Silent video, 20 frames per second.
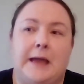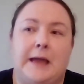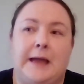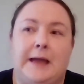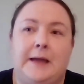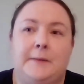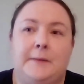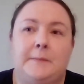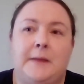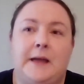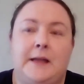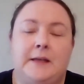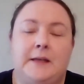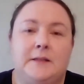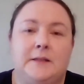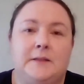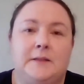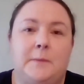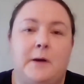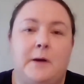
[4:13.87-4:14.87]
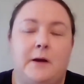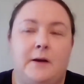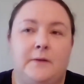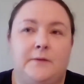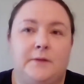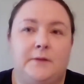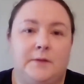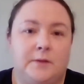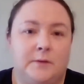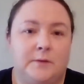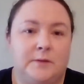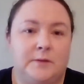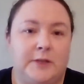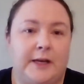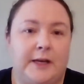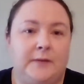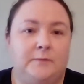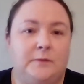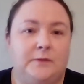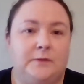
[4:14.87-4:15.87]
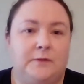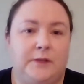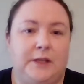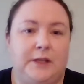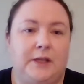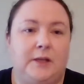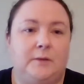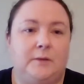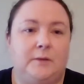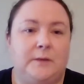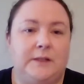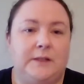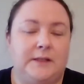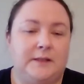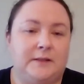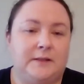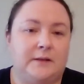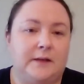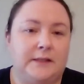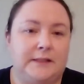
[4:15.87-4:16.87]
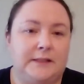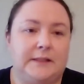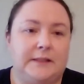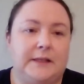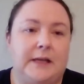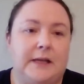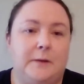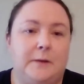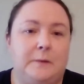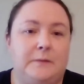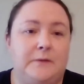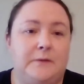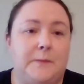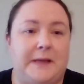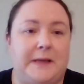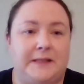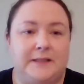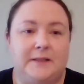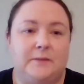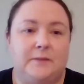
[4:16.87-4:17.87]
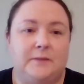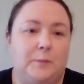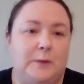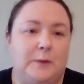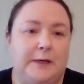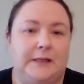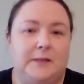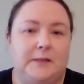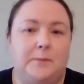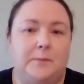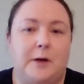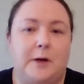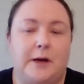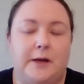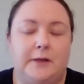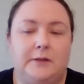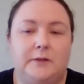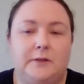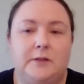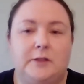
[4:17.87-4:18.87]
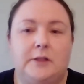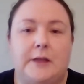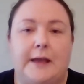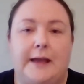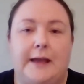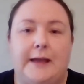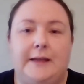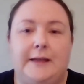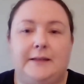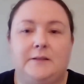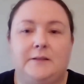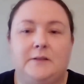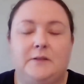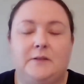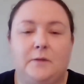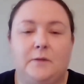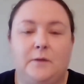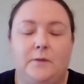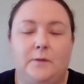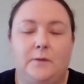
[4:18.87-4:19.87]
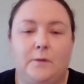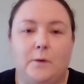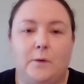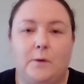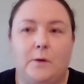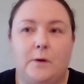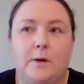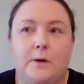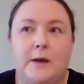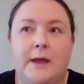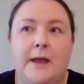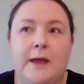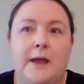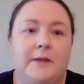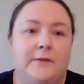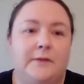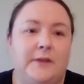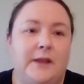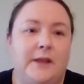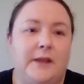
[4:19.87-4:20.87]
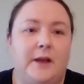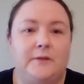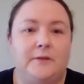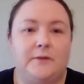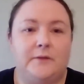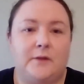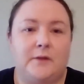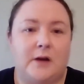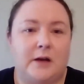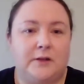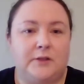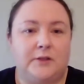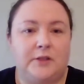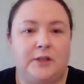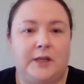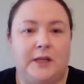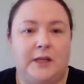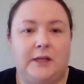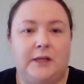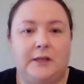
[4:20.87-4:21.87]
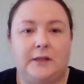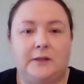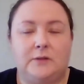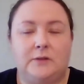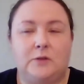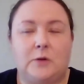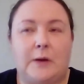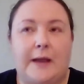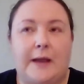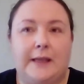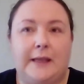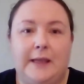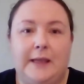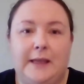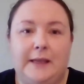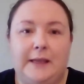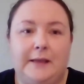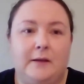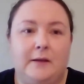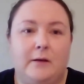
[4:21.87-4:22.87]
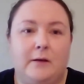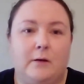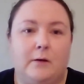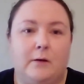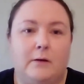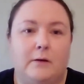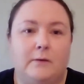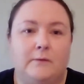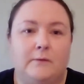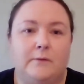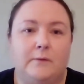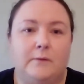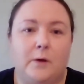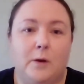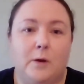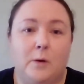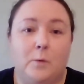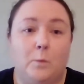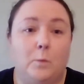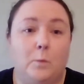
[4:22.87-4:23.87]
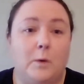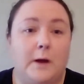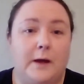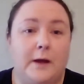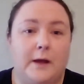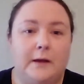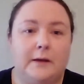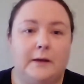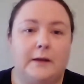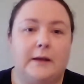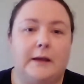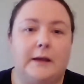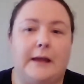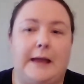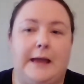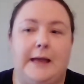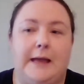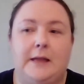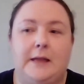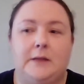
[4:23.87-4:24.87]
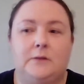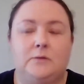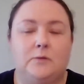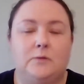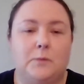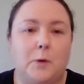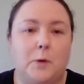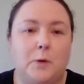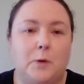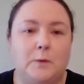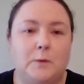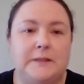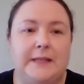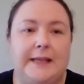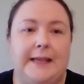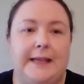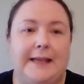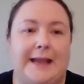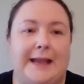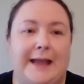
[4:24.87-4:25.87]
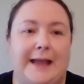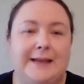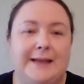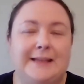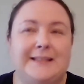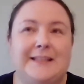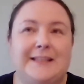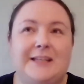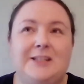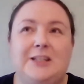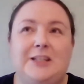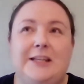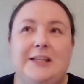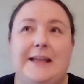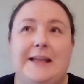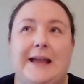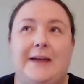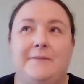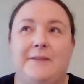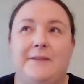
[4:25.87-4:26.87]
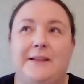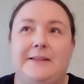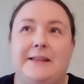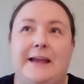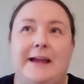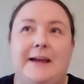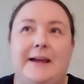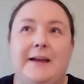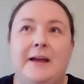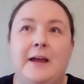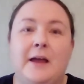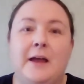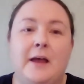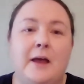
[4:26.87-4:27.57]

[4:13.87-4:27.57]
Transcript: And as part of the tool chain review, we decided to go with a best of breed approach. And for the overarching tracking of work and reporting and essentially having that